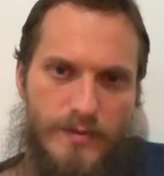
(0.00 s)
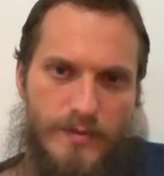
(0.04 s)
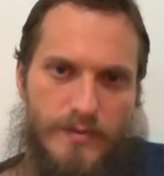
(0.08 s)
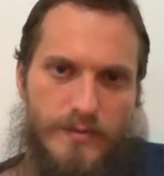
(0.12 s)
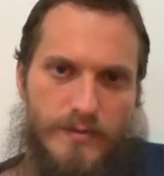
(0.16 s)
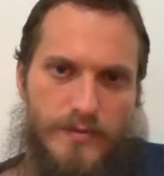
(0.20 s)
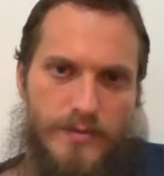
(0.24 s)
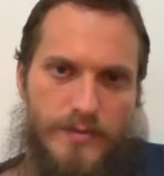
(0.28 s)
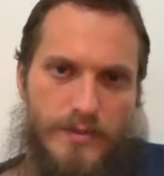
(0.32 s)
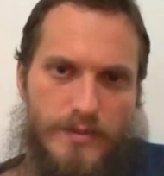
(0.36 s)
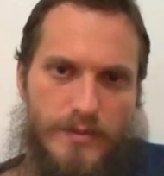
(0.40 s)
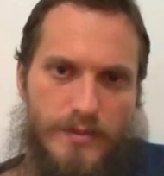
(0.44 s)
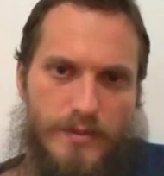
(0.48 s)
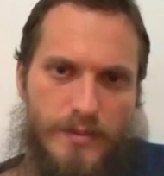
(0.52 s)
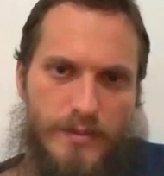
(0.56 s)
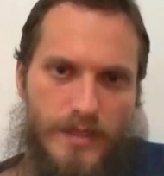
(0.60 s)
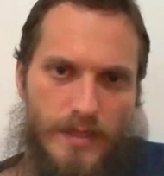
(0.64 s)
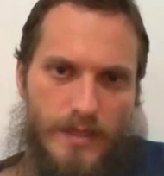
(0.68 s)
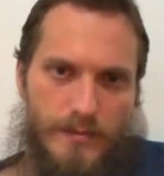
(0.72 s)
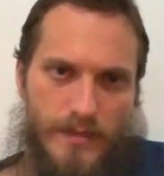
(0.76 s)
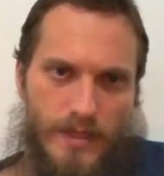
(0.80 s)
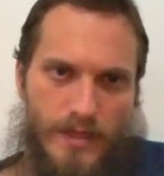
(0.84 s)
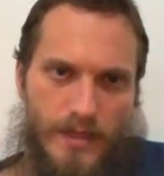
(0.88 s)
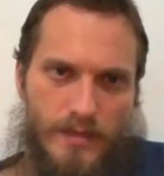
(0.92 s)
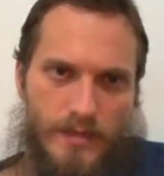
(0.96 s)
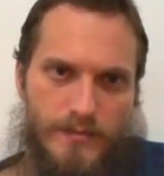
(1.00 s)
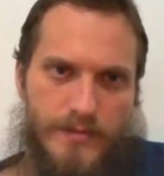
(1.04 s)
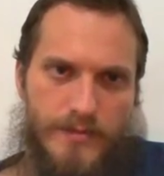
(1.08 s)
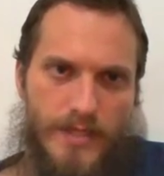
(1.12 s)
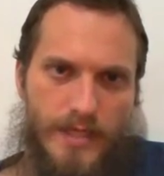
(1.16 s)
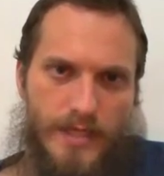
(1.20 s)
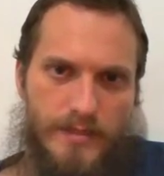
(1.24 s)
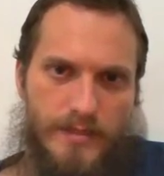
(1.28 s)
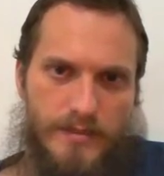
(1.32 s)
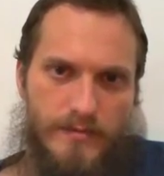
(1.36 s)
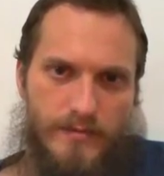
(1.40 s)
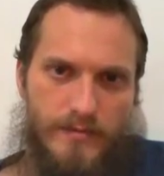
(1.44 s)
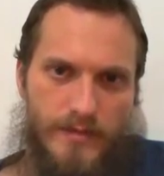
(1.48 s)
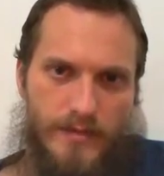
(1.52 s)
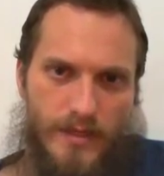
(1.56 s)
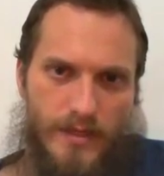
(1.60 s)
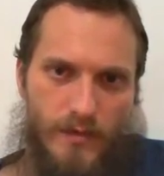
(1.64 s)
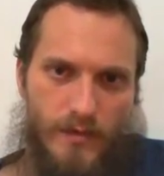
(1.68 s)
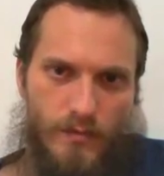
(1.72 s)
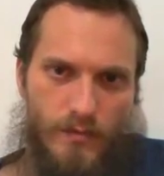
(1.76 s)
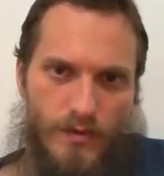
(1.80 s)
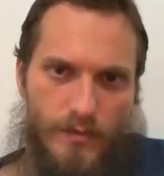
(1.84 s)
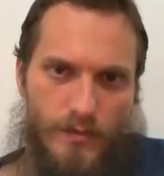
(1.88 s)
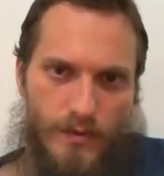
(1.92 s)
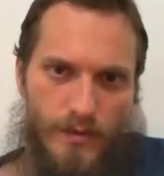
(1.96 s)
able to look at objectively at
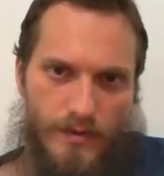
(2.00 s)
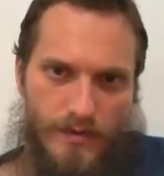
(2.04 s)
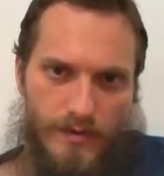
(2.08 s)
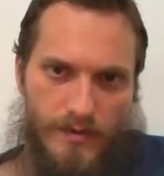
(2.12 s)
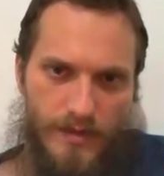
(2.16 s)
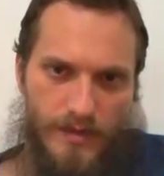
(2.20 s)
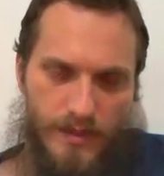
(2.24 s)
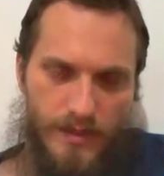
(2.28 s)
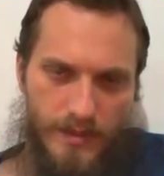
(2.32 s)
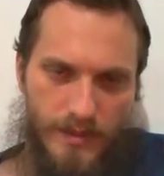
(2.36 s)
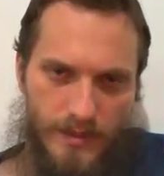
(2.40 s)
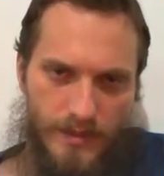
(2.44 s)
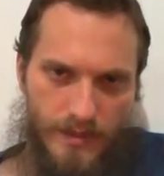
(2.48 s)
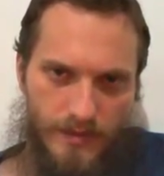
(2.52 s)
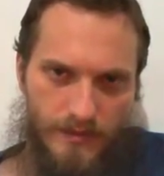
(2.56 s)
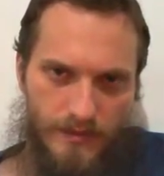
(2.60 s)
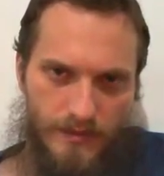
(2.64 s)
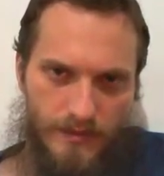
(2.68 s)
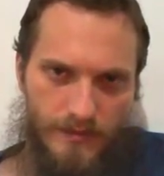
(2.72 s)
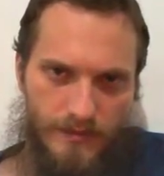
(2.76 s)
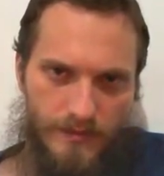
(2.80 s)
what we're thinking.